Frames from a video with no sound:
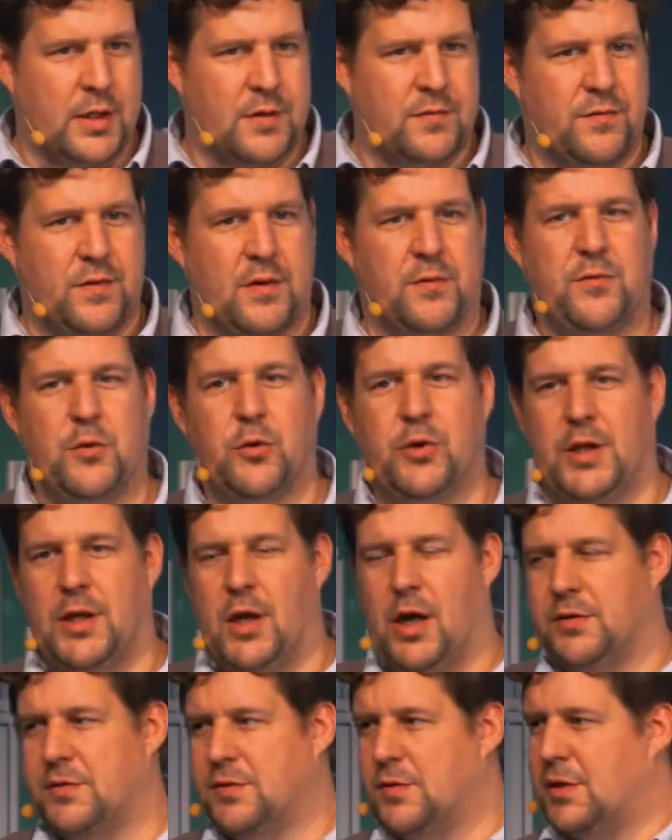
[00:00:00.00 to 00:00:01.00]
If you
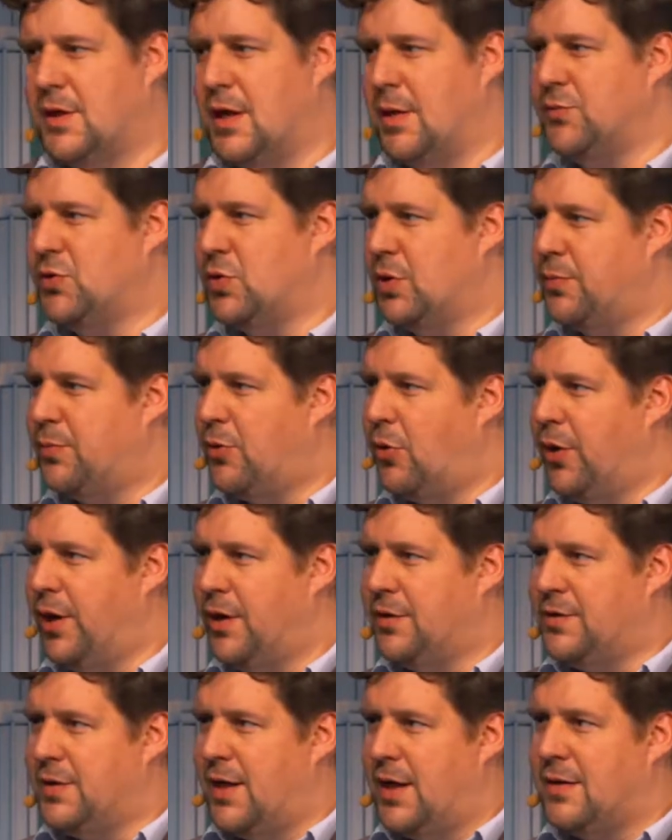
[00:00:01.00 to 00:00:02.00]
cannot come to the
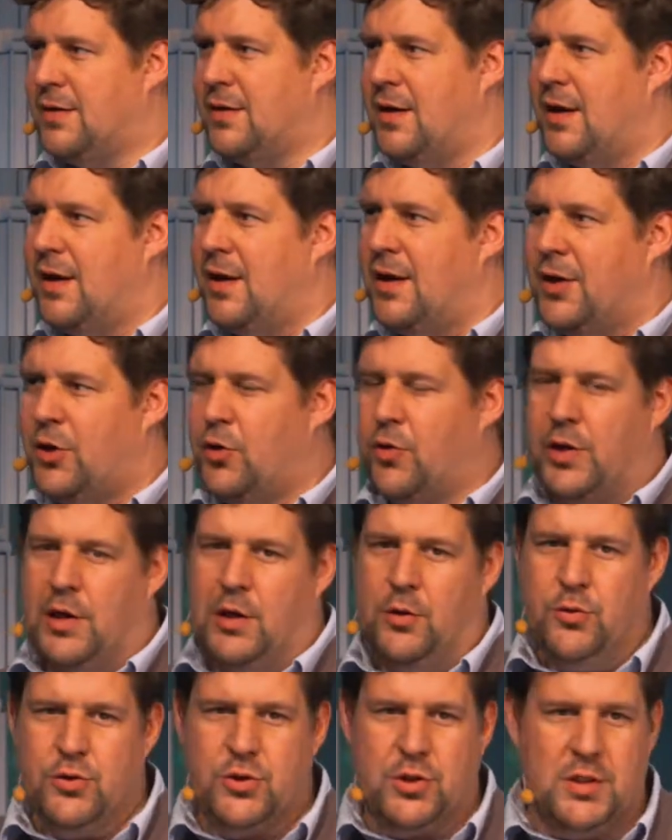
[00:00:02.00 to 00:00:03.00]
point that your
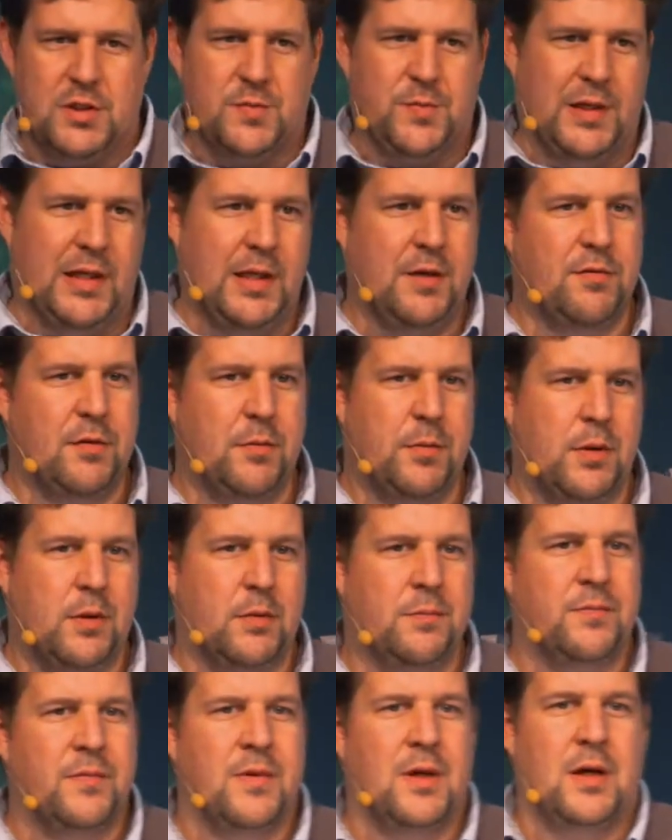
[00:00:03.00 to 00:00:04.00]
illusion is
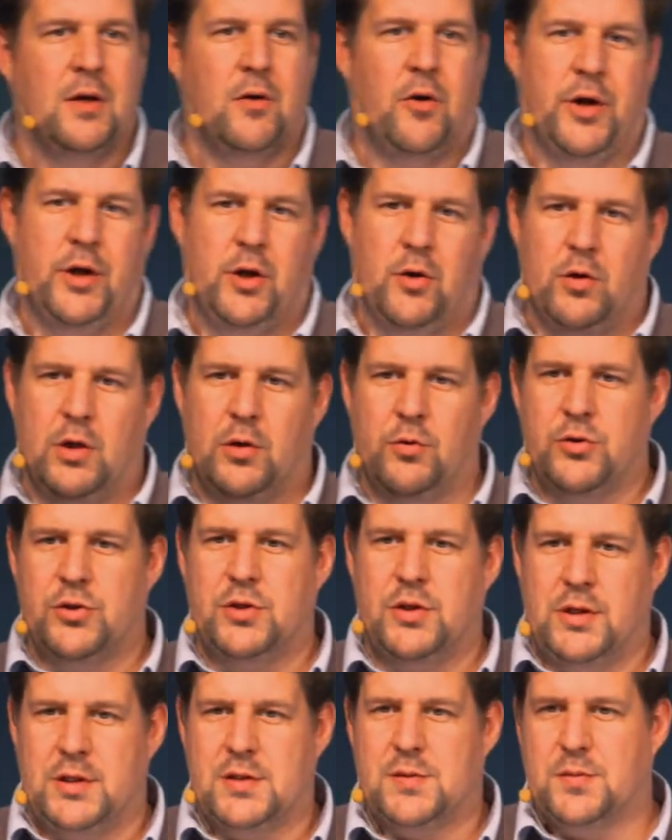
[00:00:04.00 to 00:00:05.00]
believable or your
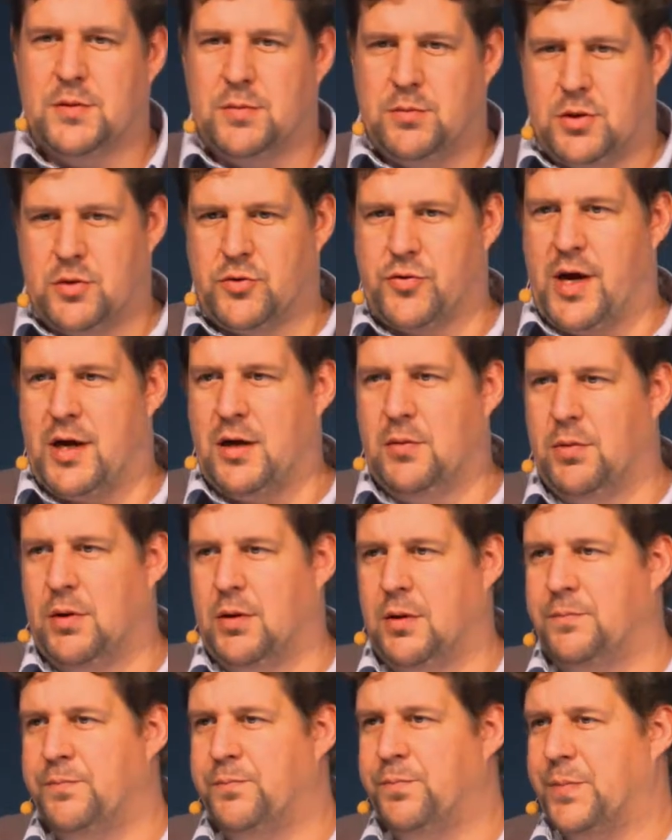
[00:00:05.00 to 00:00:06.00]
illusion is
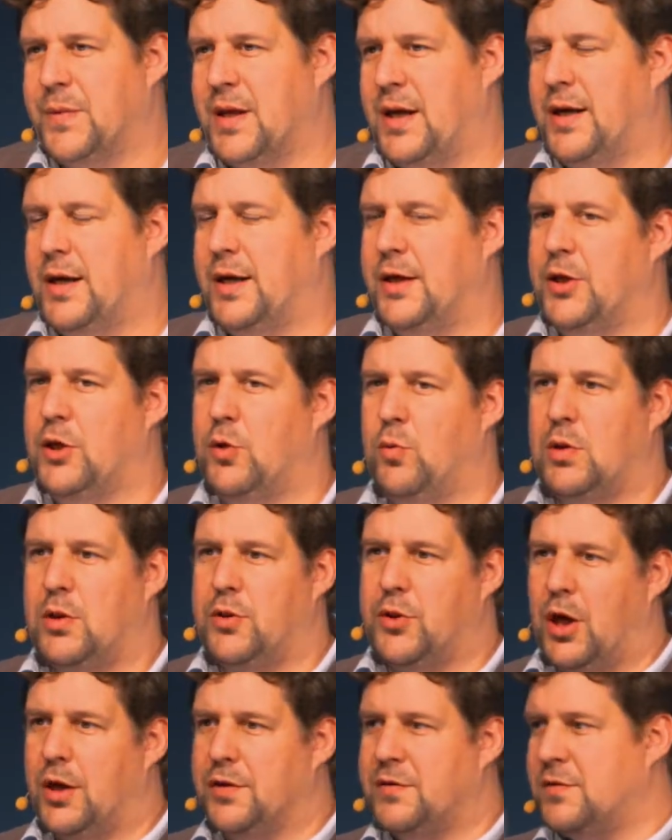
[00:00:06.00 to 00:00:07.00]
credible, you will
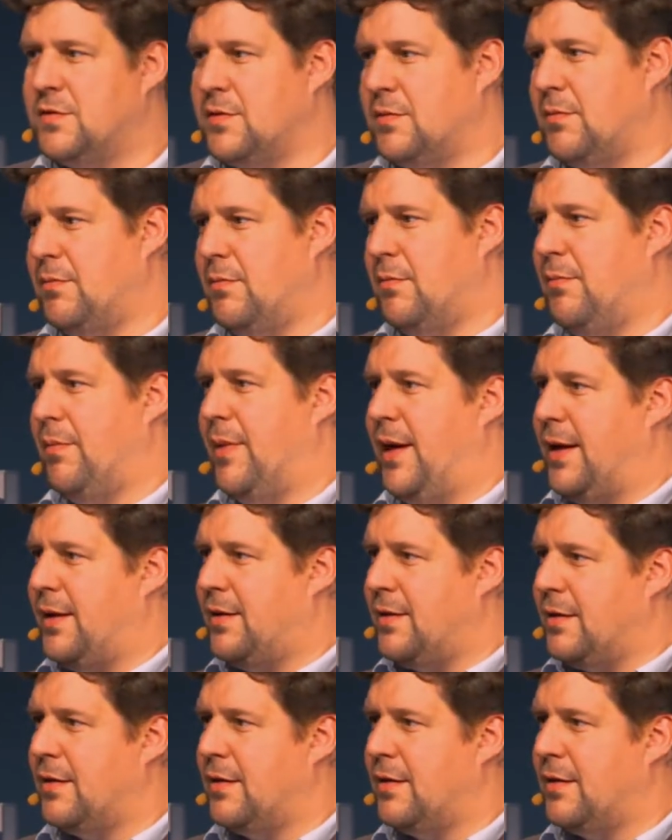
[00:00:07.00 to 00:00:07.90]
not make